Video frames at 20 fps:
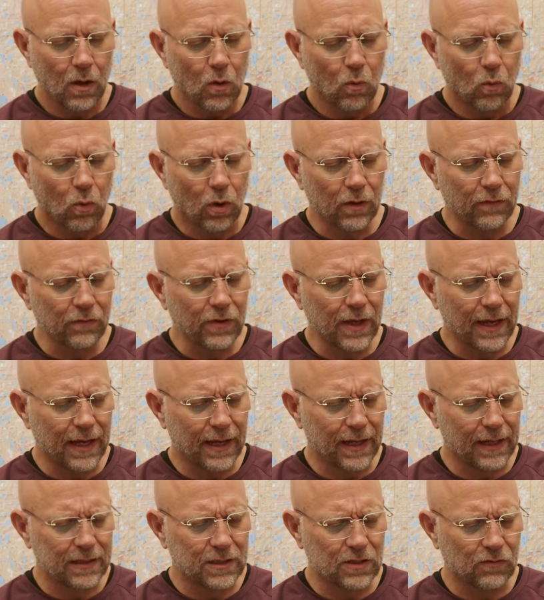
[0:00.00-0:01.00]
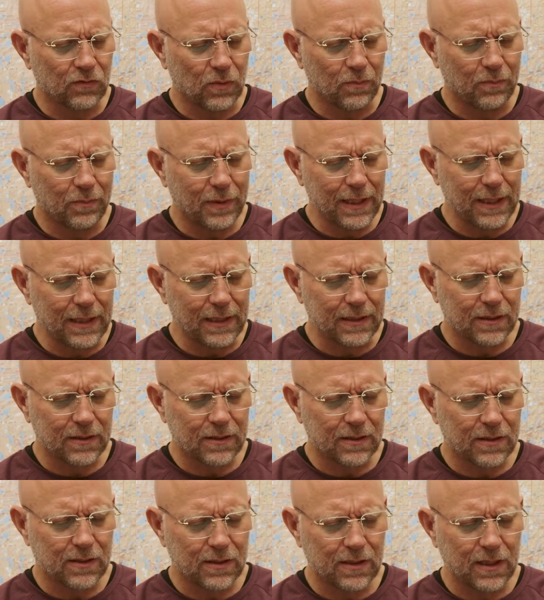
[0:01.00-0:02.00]
One of the heads of the
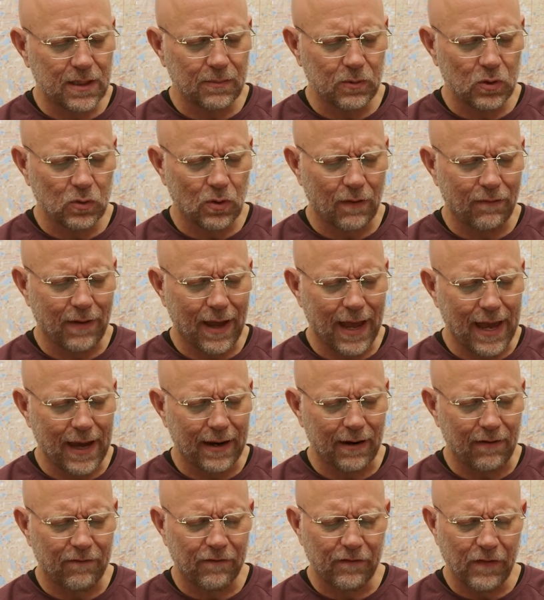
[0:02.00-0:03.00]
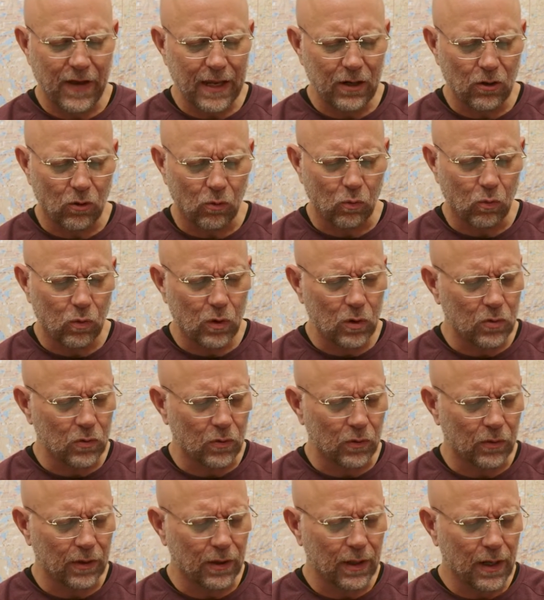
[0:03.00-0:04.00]
beast seemed to have had a fatal
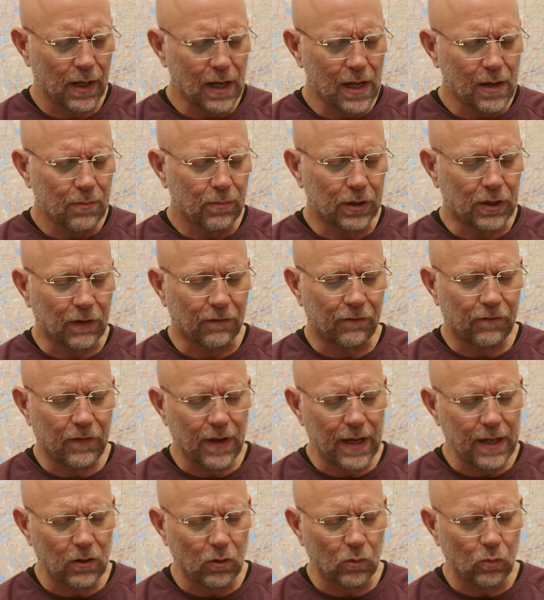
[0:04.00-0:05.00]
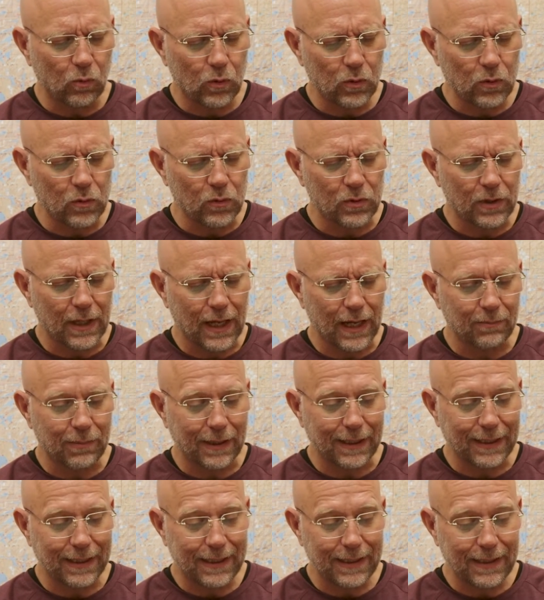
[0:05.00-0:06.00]
wound, but the fatal wound had
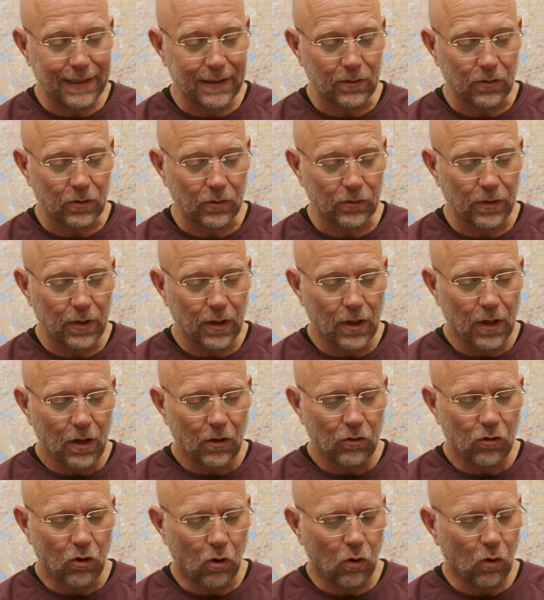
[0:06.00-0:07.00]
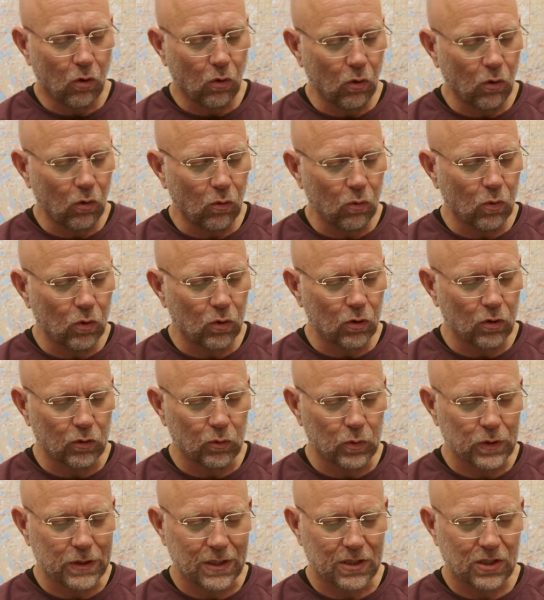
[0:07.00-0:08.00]
been healed. The whole
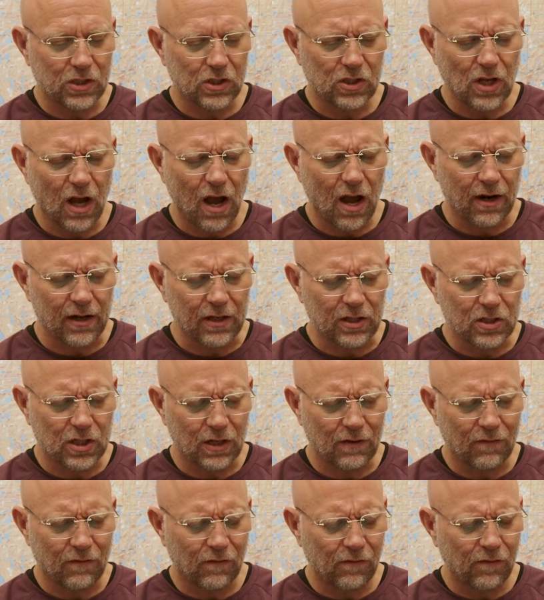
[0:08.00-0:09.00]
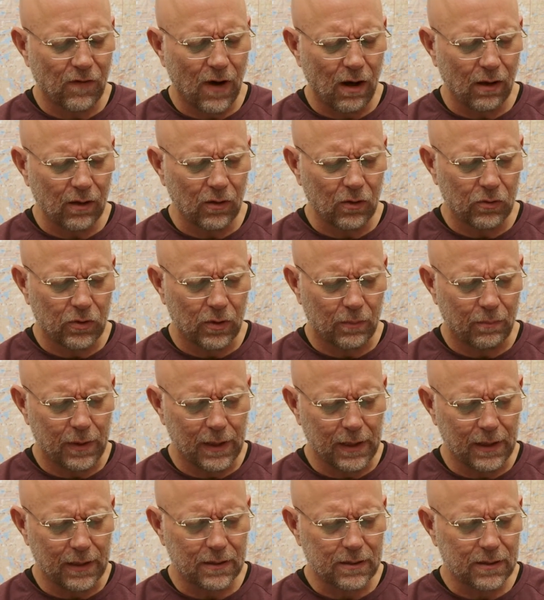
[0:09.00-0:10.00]
world was astonished and followed the
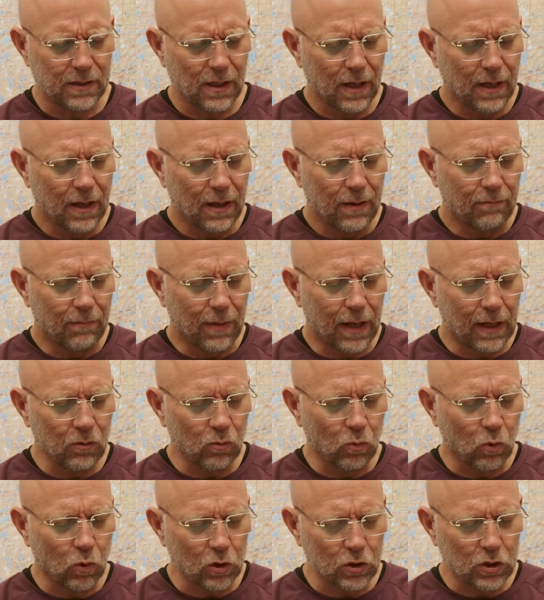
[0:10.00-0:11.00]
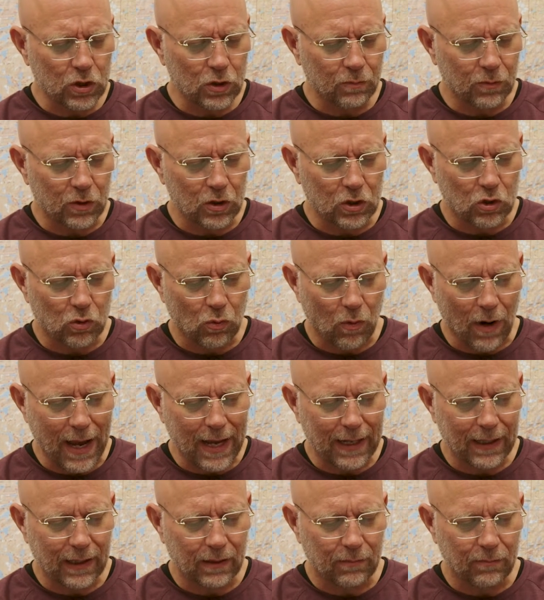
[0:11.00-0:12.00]
beast. Men worshiped the
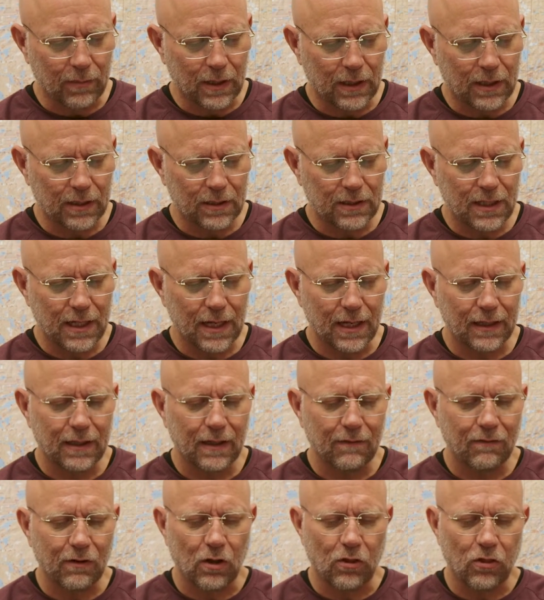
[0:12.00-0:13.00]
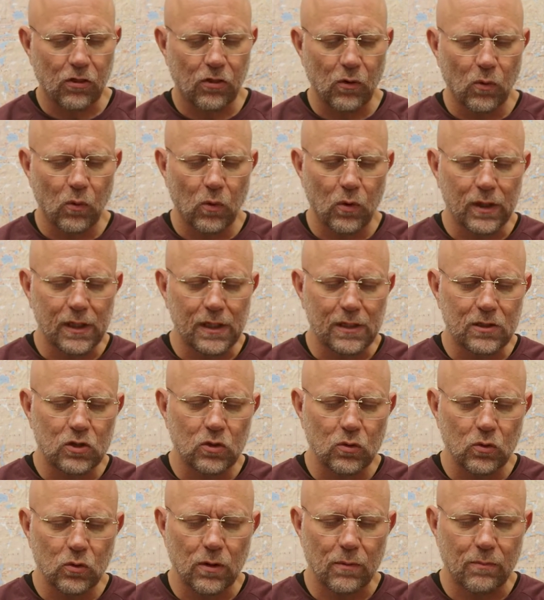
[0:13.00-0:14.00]
dragon because he had given authority
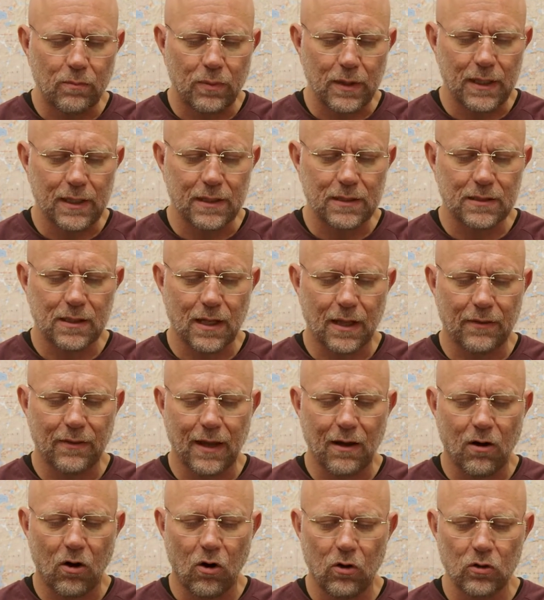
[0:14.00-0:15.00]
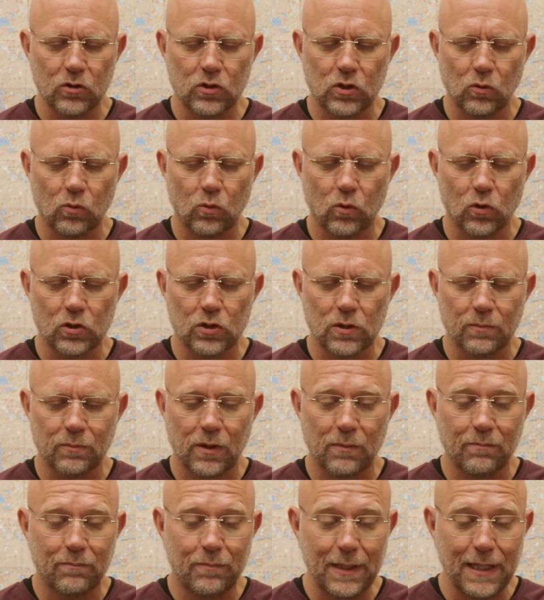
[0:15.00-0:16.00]
to the beast, and they also worshiped
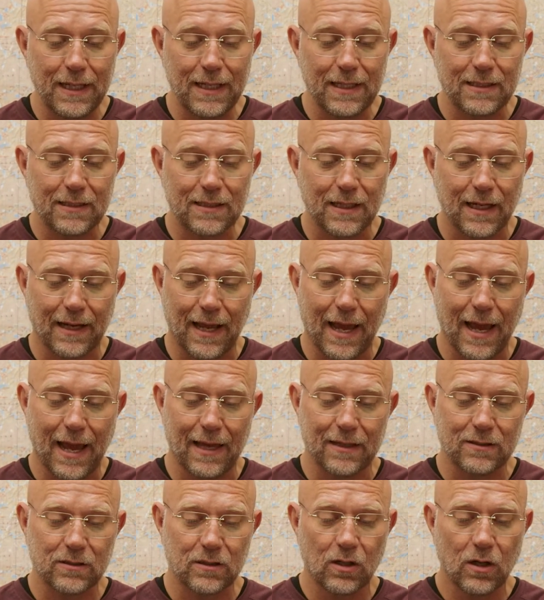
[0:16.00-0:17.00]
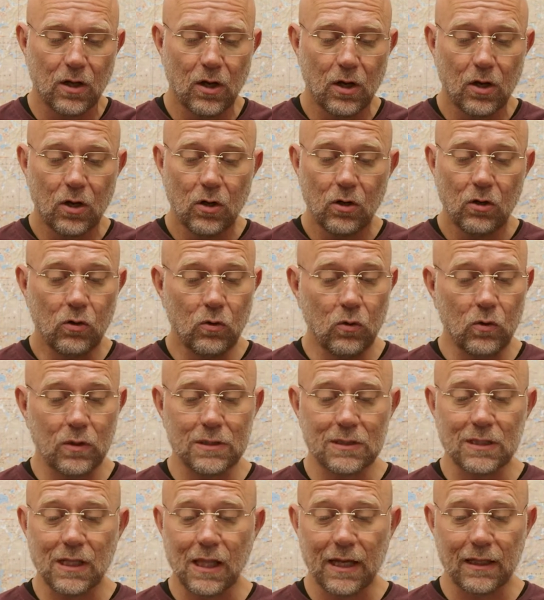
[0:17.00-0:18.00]
the beast and asked, who
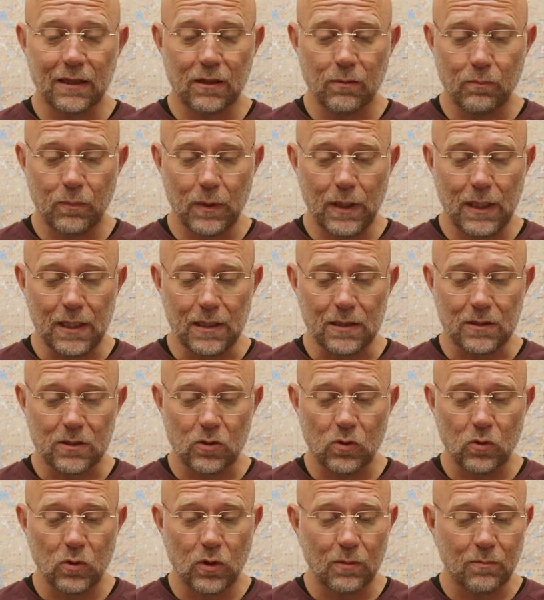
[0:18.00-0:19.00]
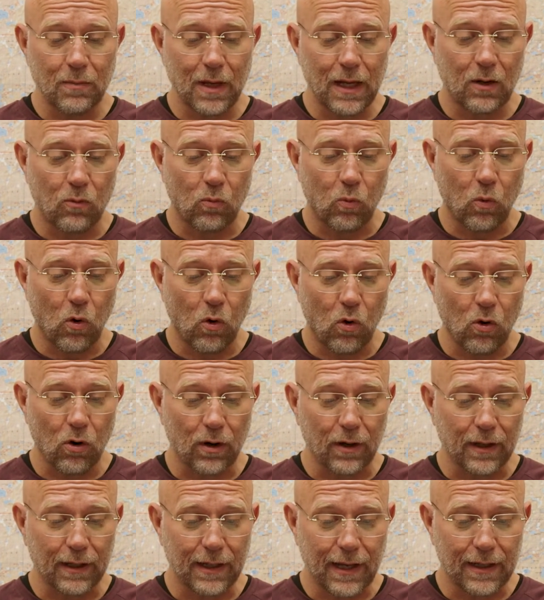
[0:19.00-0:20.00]
is like the beast? Who can make
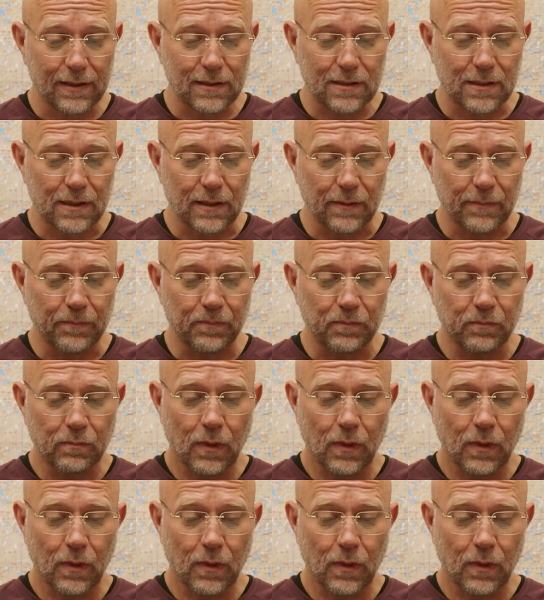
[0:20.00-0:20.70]
war against him?